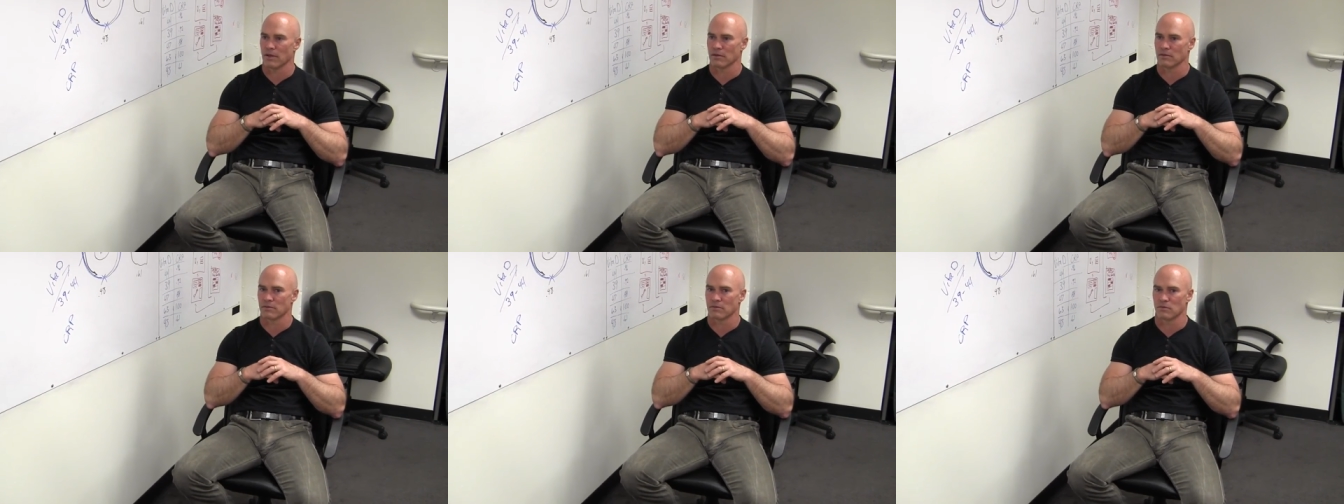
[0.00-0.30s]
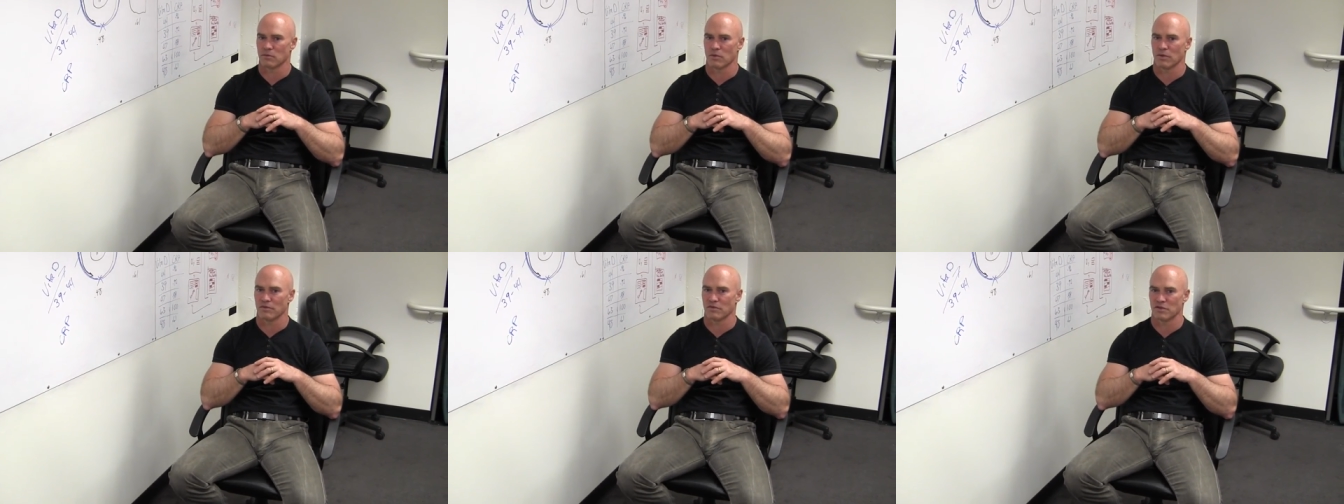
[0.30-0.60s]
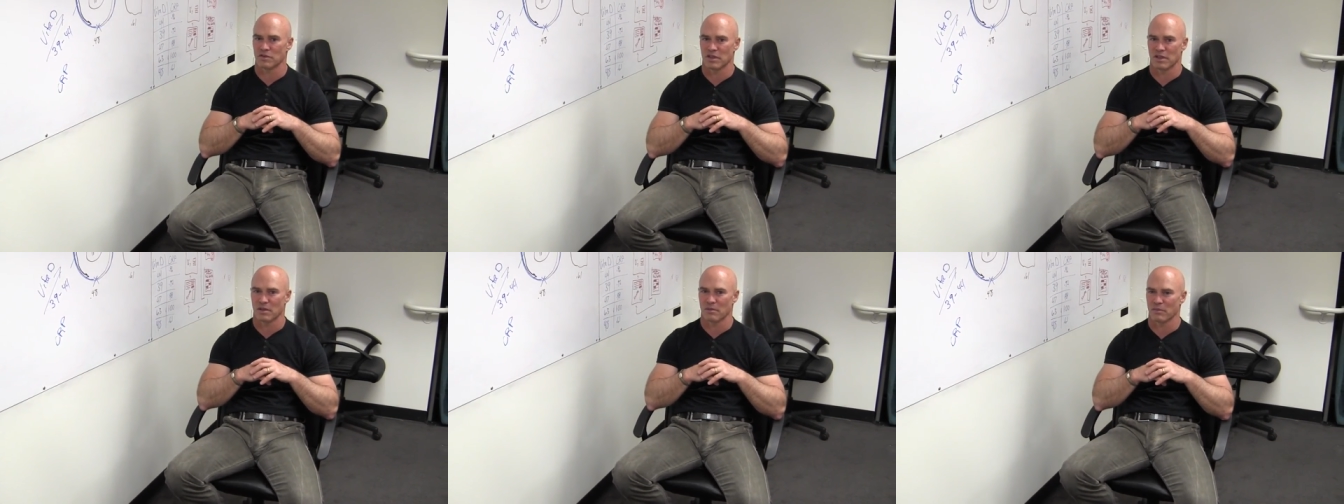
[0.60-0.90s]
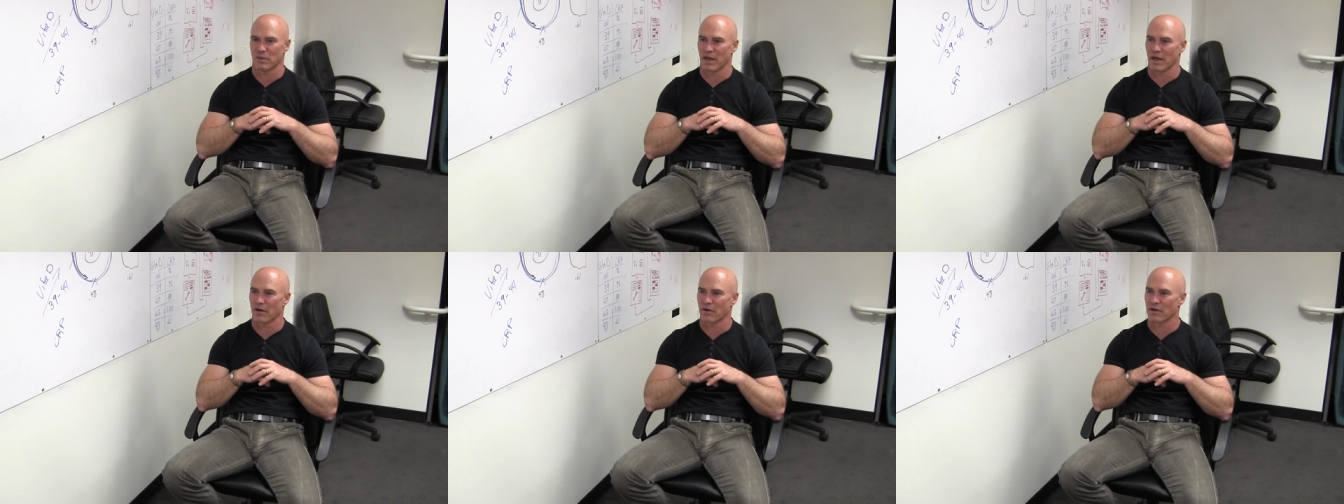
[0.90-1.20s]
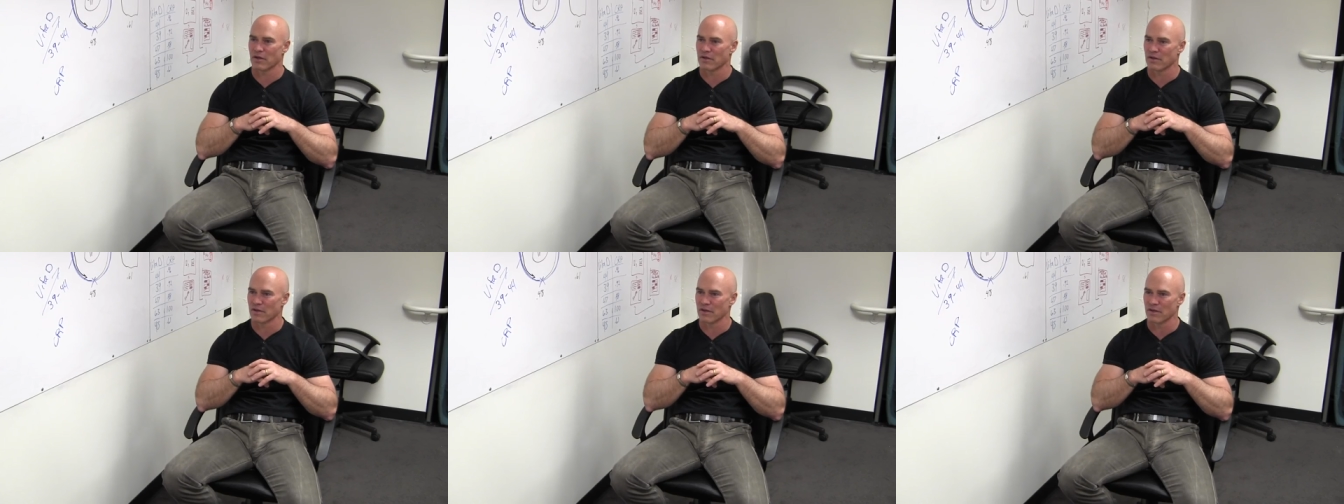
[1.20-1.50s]
and we've seen them
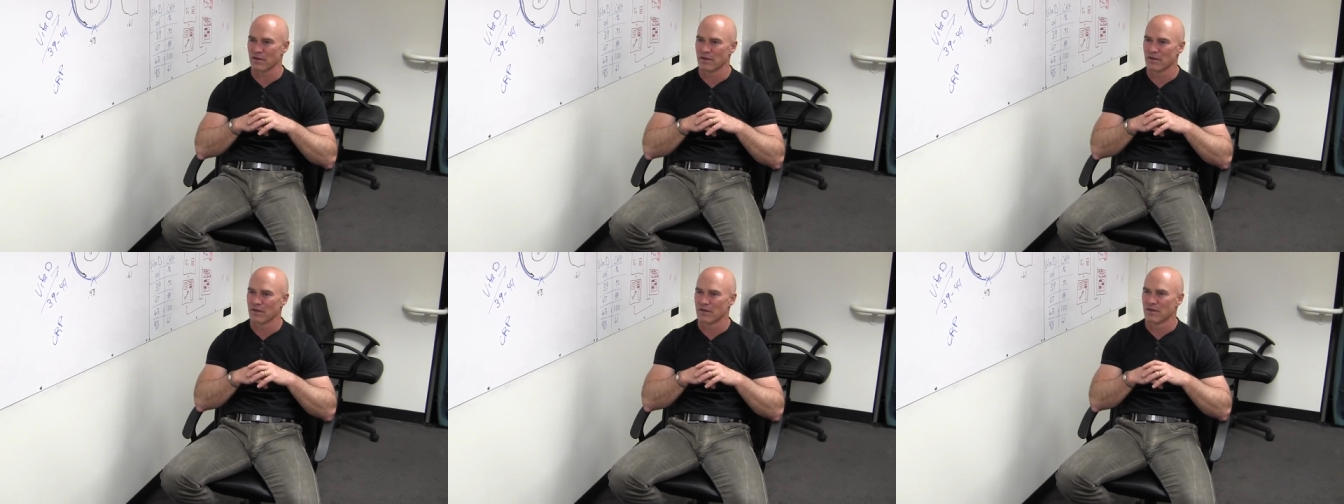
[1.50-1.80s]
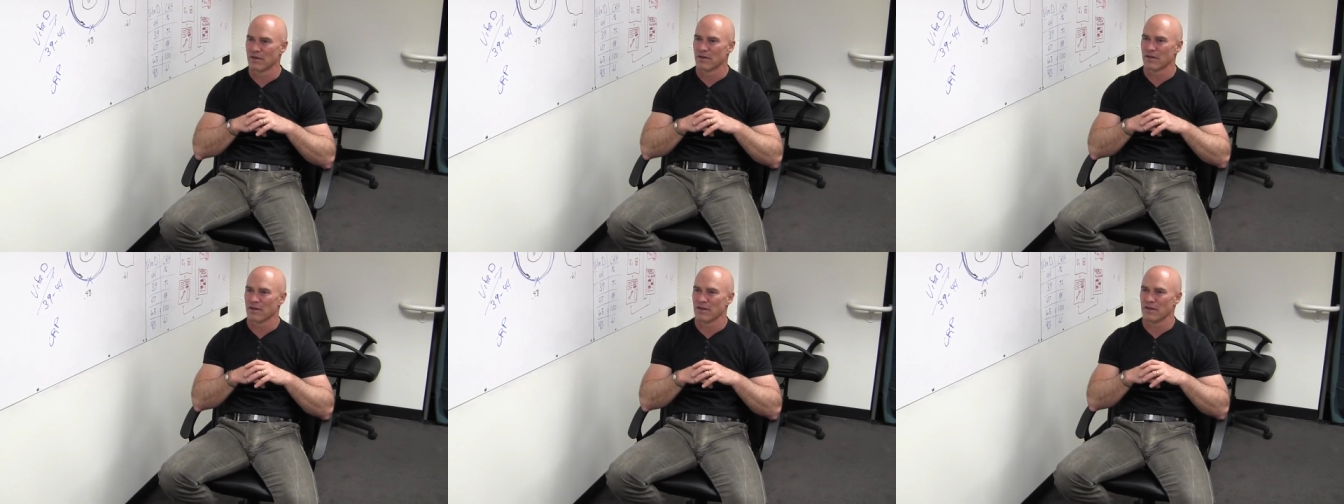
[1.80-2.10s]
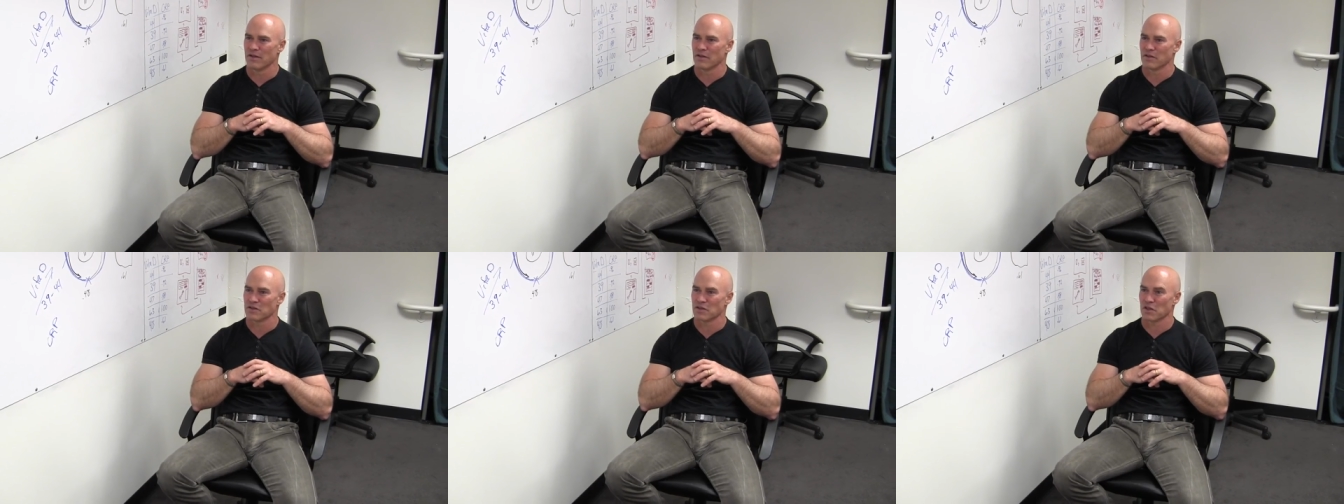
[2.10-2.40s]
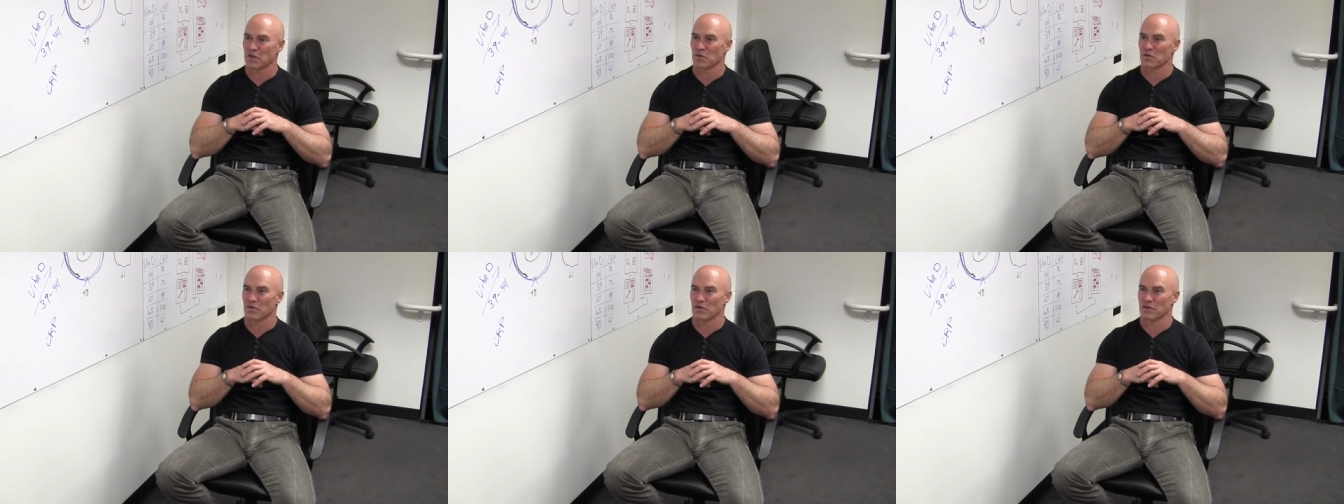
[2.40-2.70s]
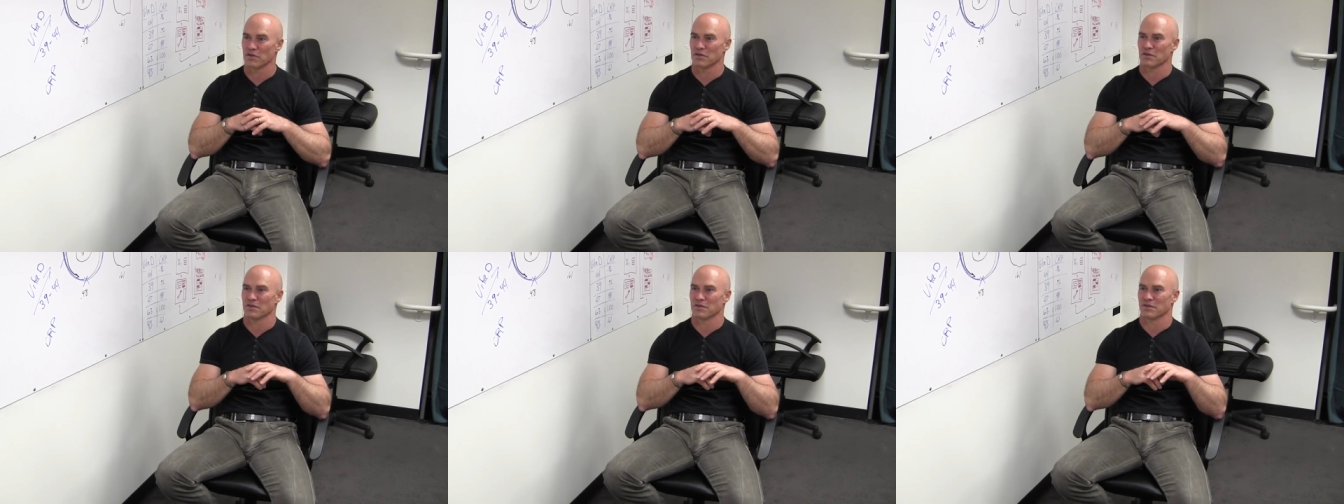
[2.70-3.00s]
down in the in the single
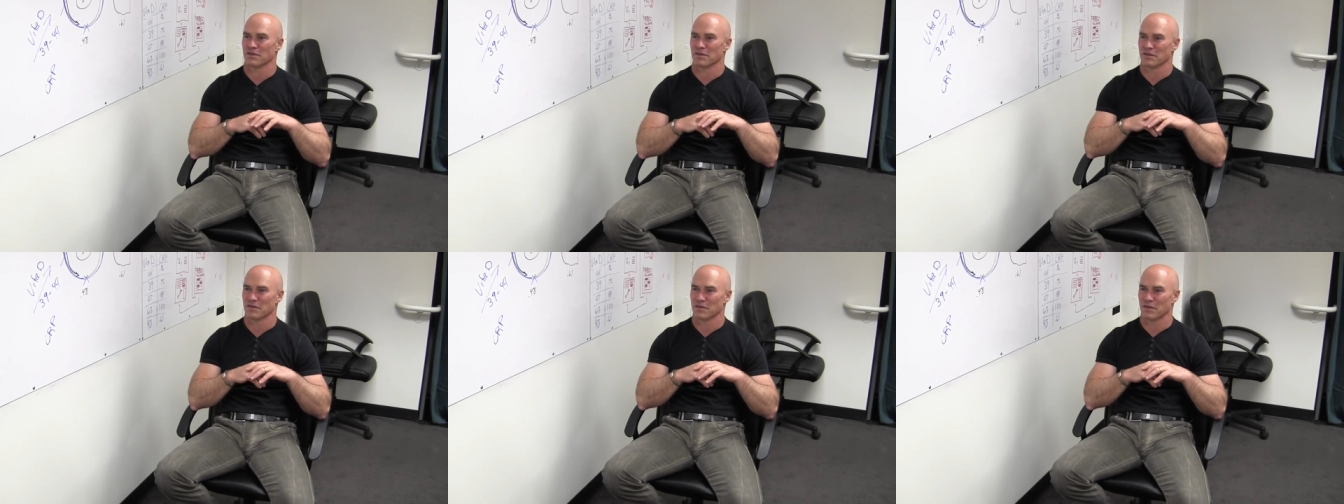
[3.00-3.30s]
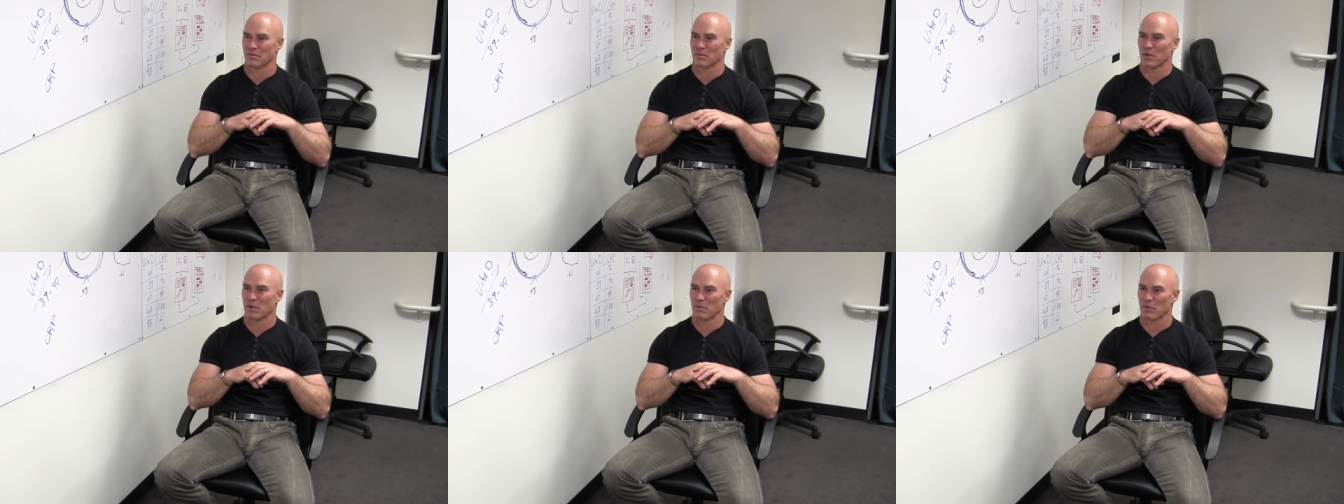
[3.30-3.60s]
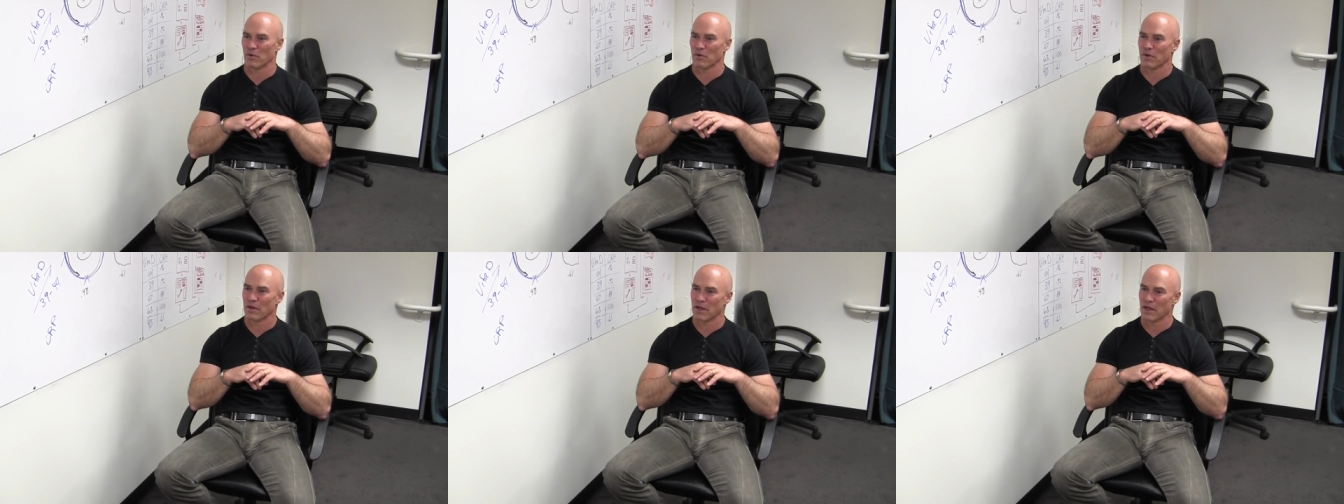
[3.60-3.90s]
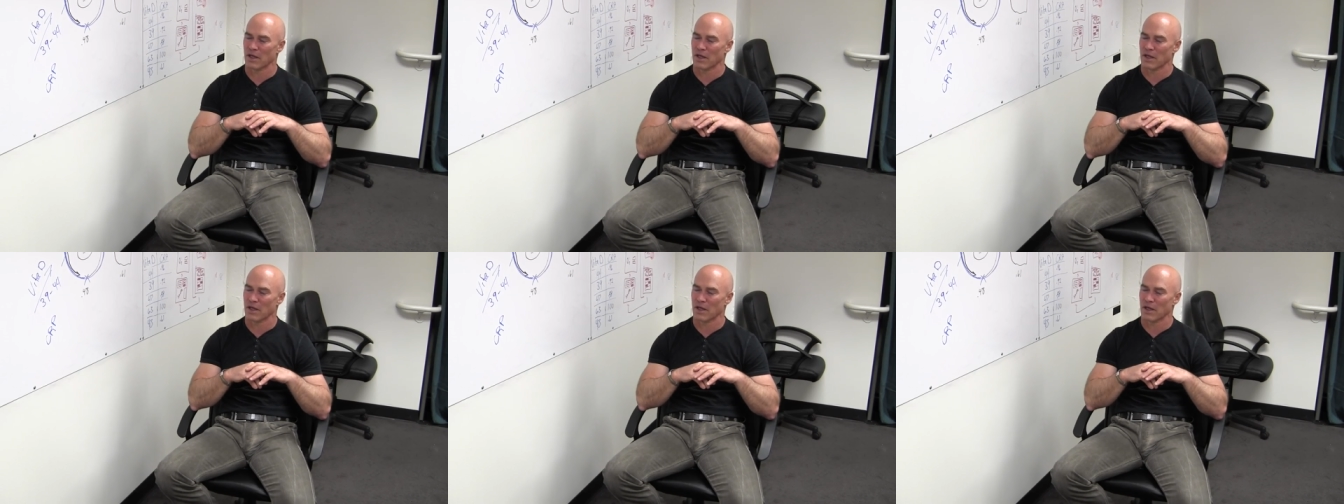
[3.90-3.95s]
digits on some people.